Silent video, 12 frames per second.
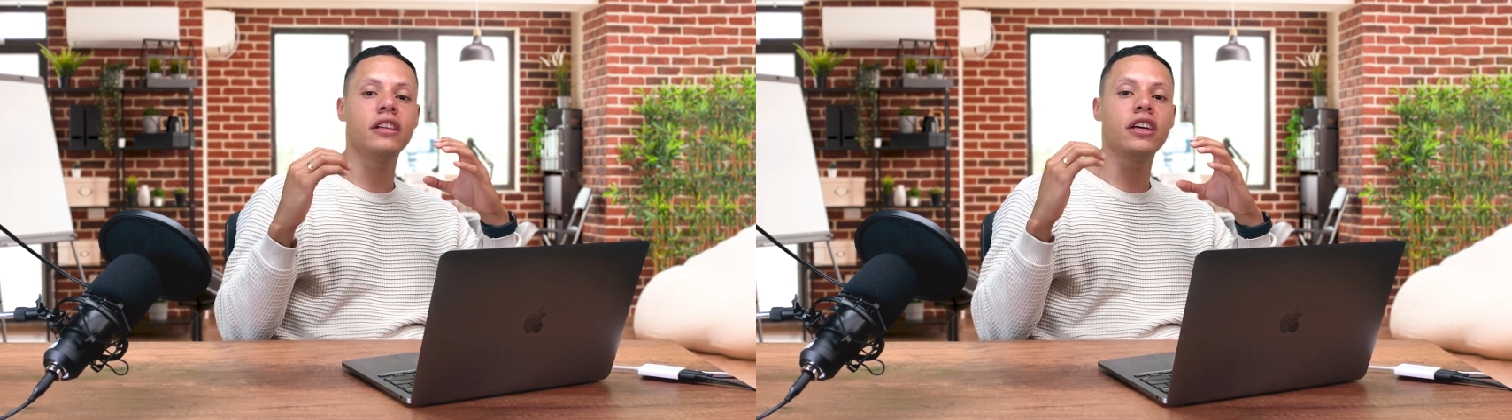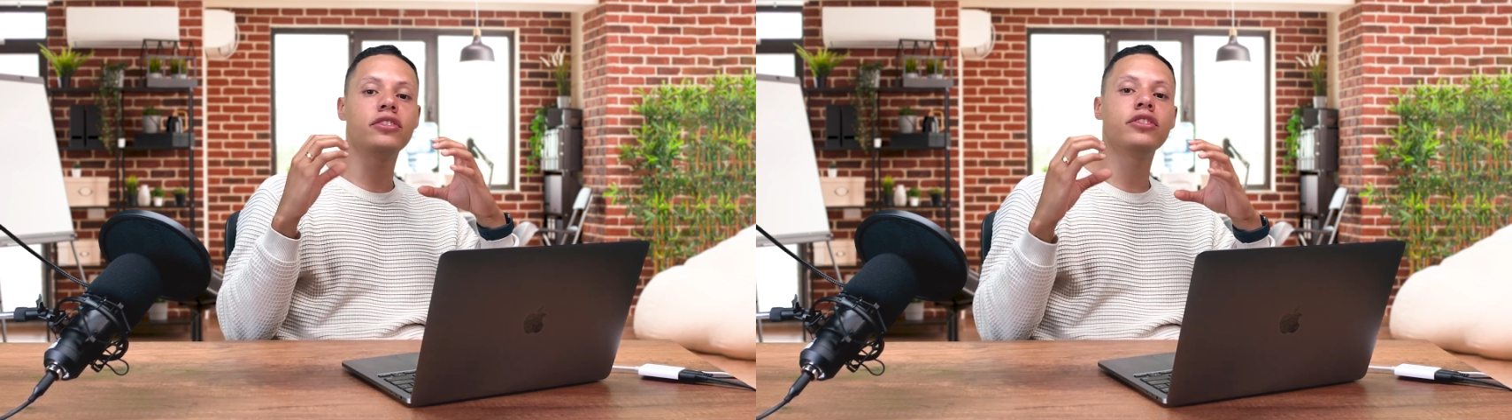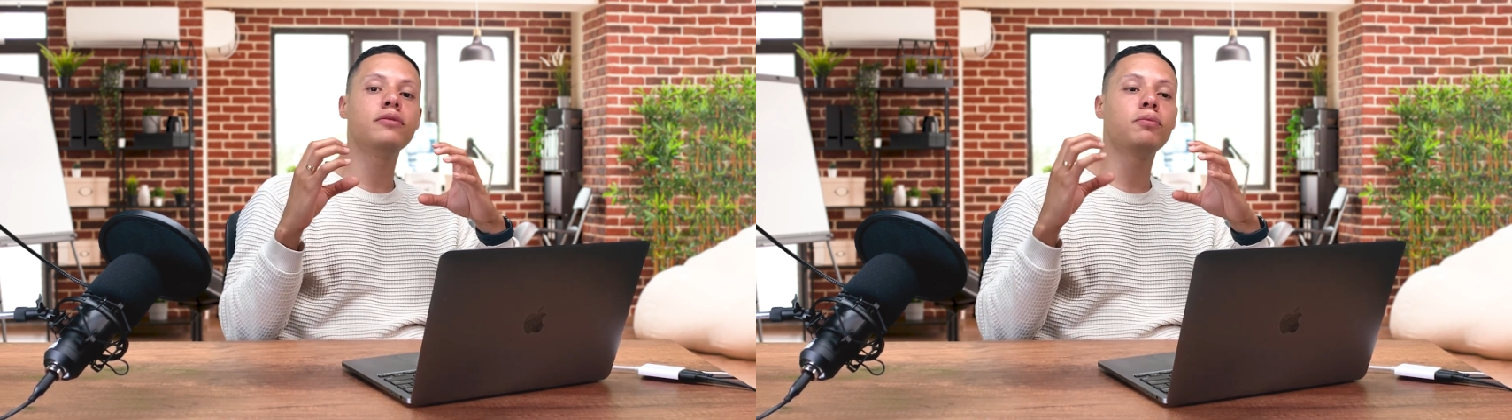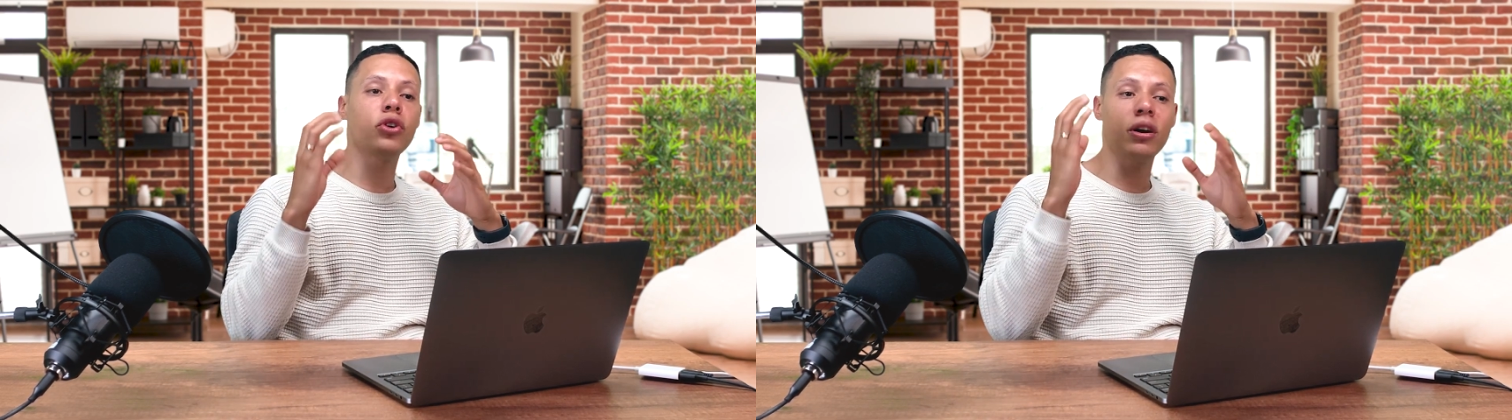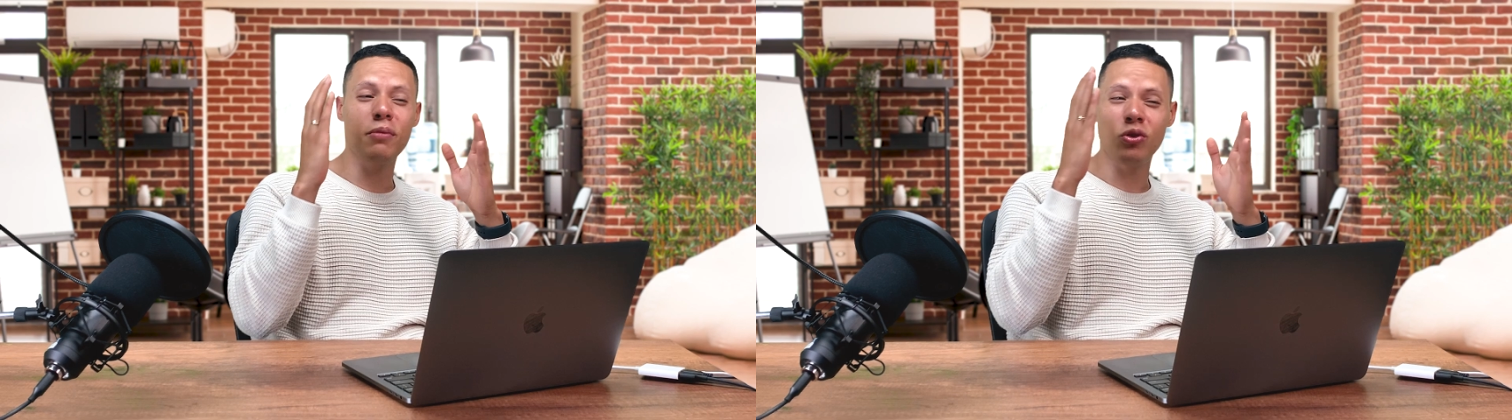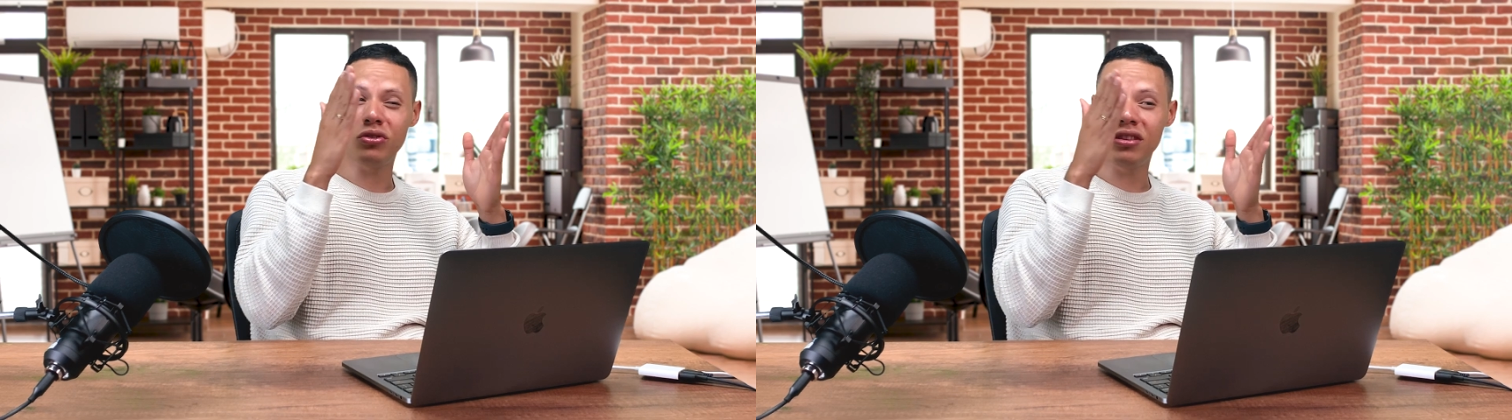learning more
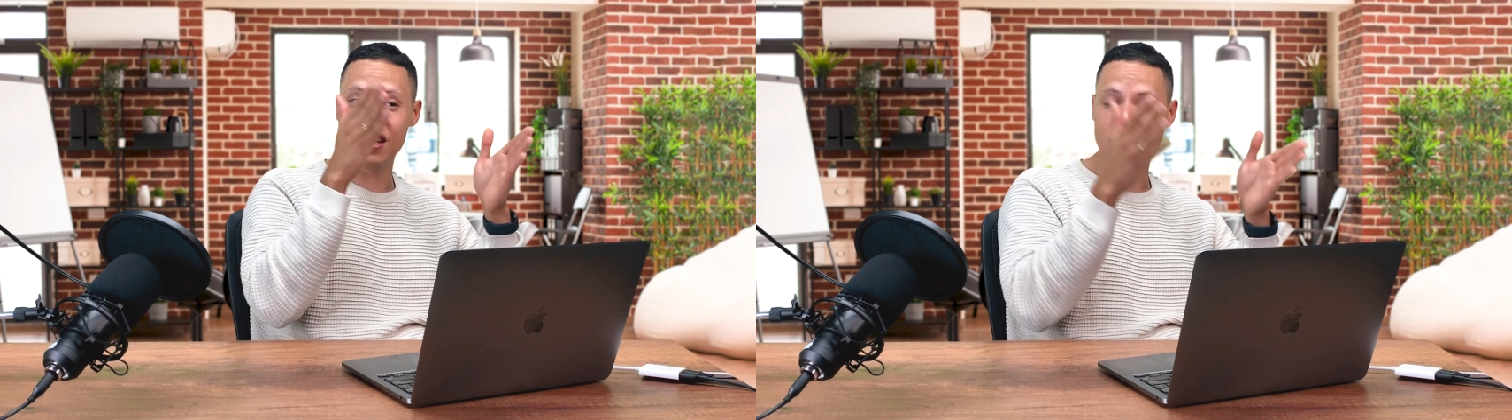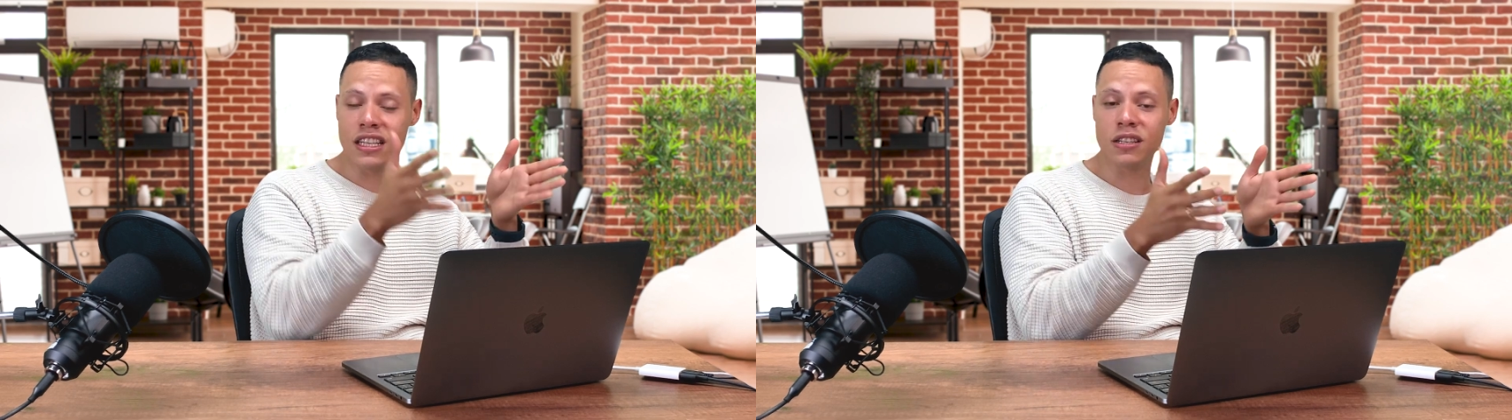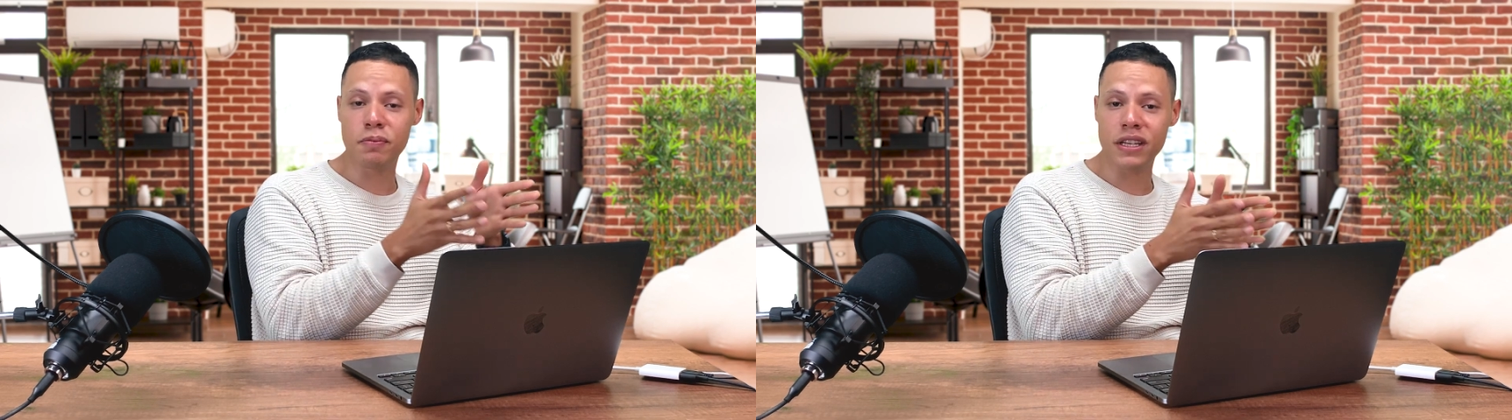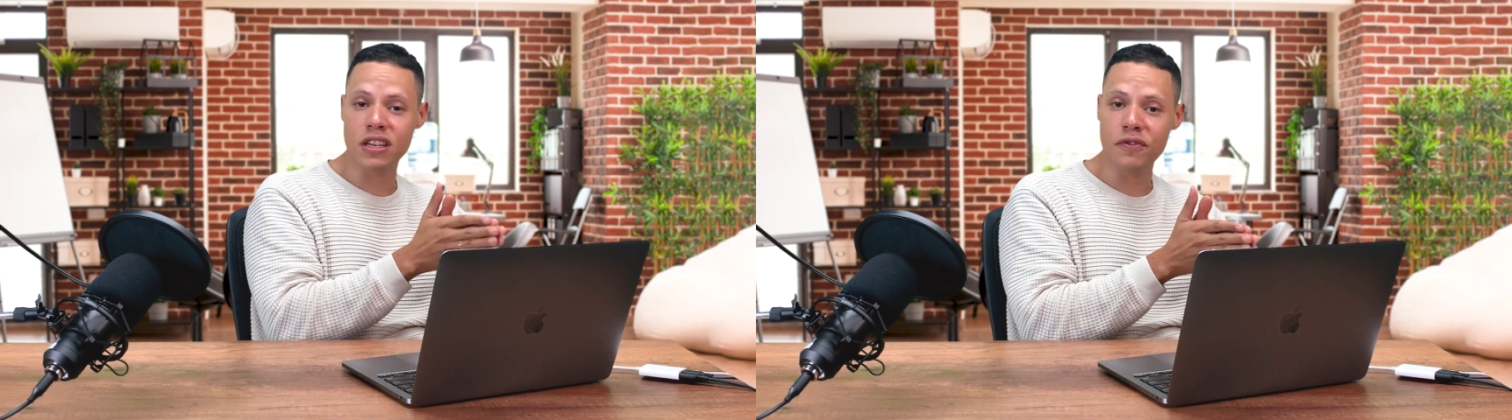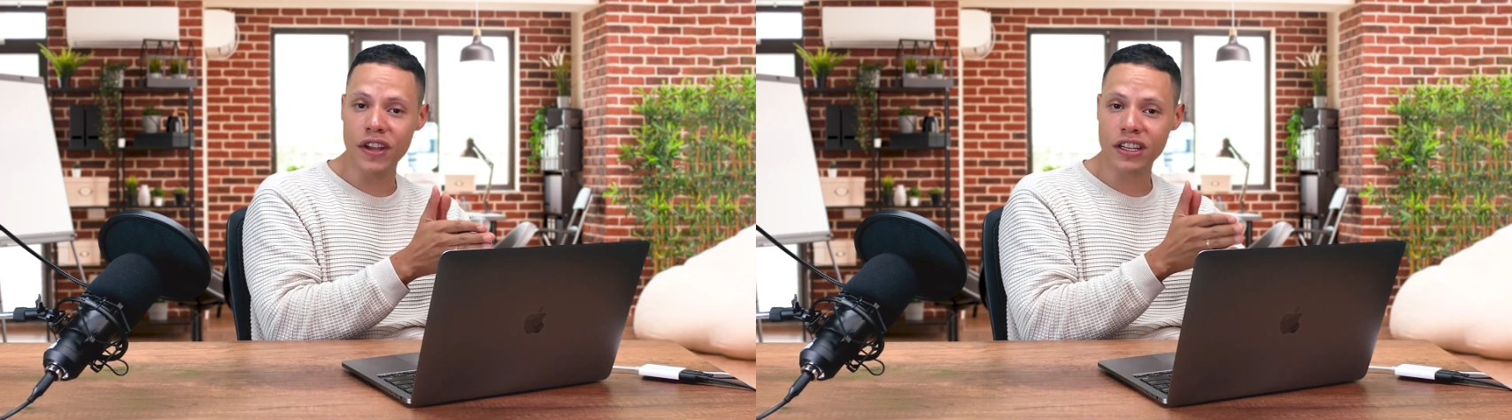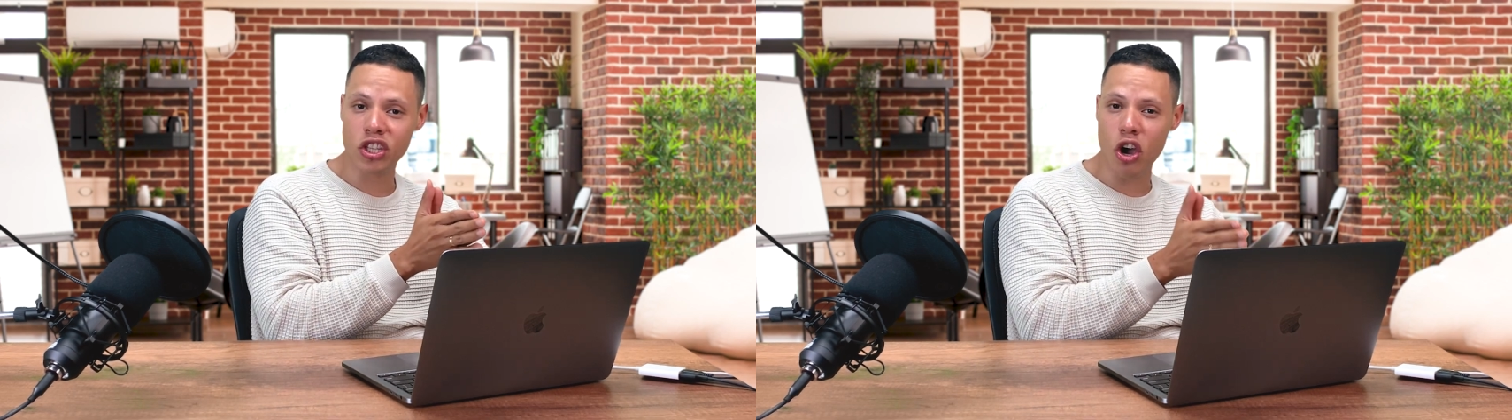about these specific